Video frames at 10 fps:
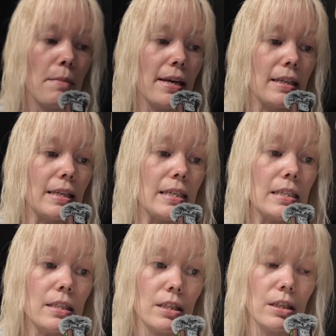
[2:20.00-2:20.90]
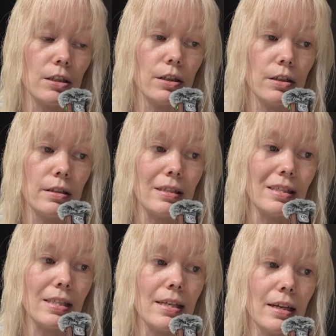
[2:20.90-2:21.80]
make it easier to
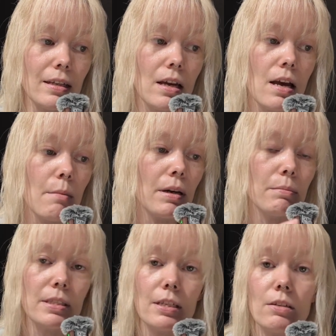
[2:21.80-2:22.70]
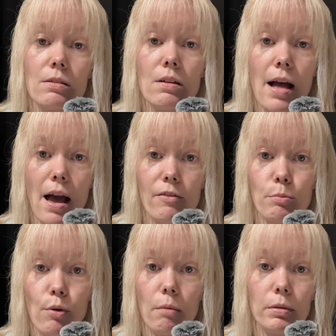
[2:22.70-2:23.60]
see it, but I'm still having
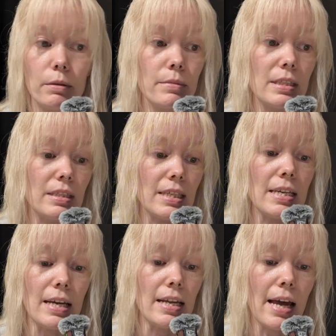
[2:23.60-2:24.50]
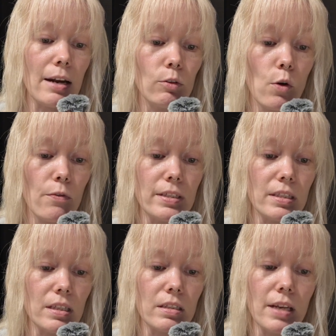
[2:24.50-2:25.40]
problems seeing it. And I don't know if it's
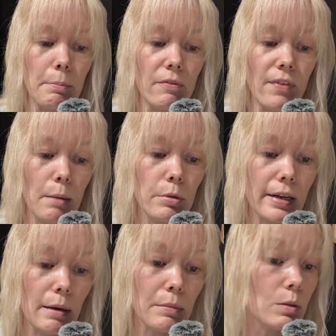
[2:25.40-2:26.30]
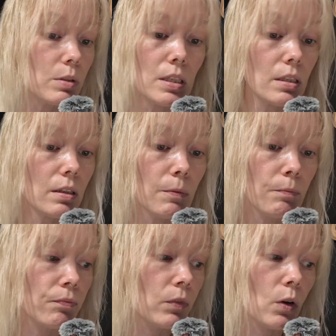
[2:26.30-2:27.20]
this type of fabric I'm using
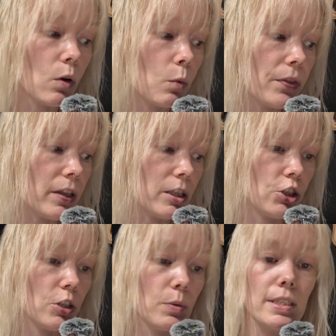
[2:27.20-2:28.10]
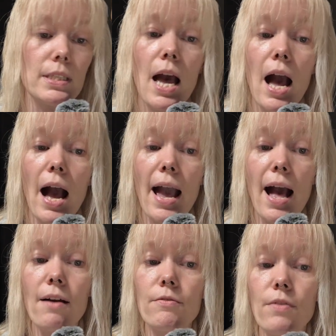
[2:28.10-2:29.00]
or what the issue is. I
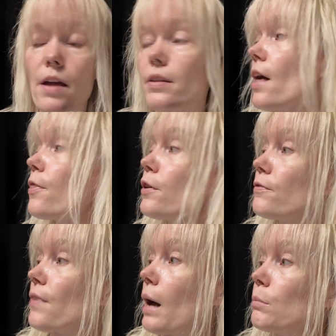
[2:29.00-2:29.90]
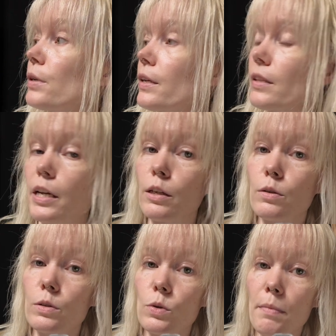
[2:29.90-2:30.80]
have another fabric that I
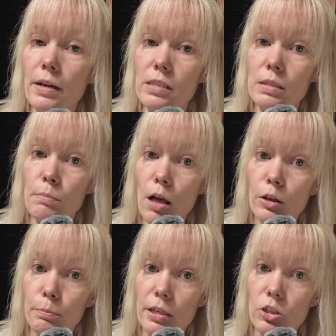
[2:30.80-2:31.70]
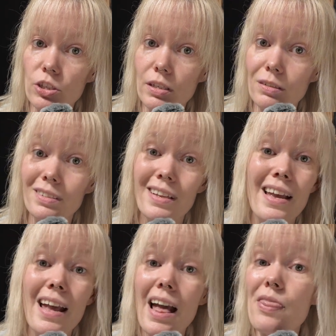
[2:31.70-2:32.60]
use with my smaller punch needle,
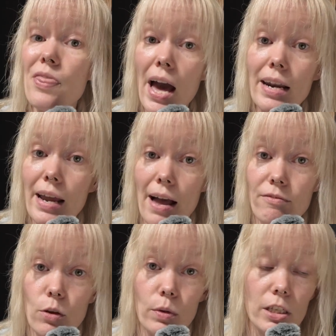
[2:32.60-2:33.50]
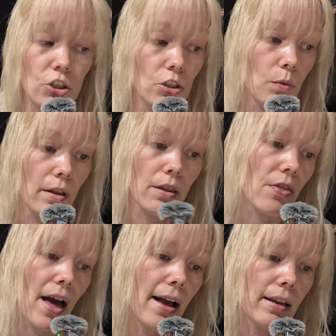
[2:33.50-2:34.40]
and that I have no issue with.
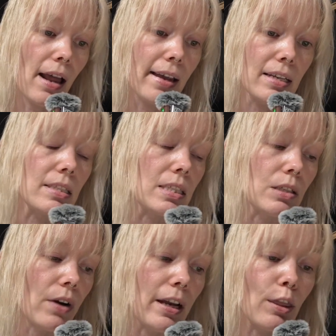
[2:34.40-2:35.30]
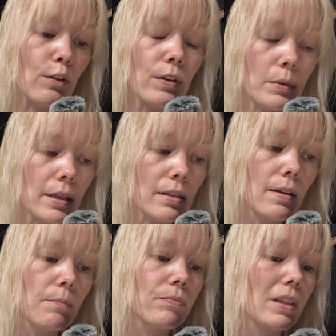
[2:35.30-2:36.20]
That I can see right through it.
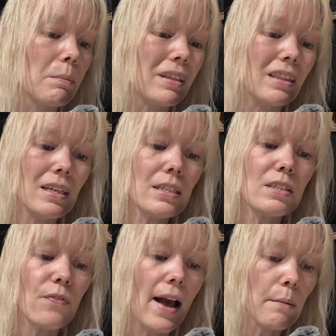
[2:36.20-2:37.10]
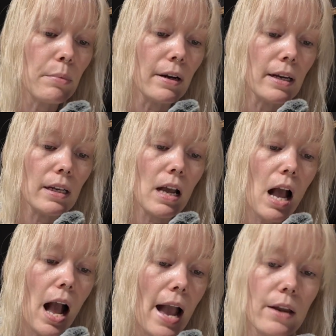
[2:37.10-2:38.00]
But this fabric,
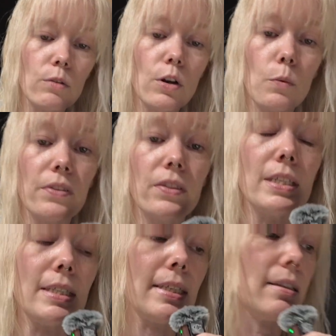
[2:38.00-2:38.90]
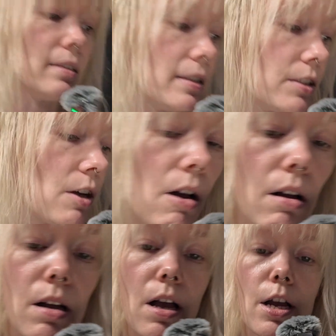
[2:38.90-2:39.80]
I don't know what the deal is,
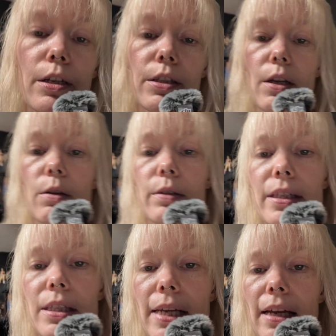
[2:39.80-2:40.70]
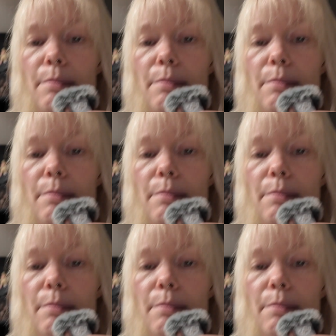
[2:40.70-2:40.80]
y'all. So let's take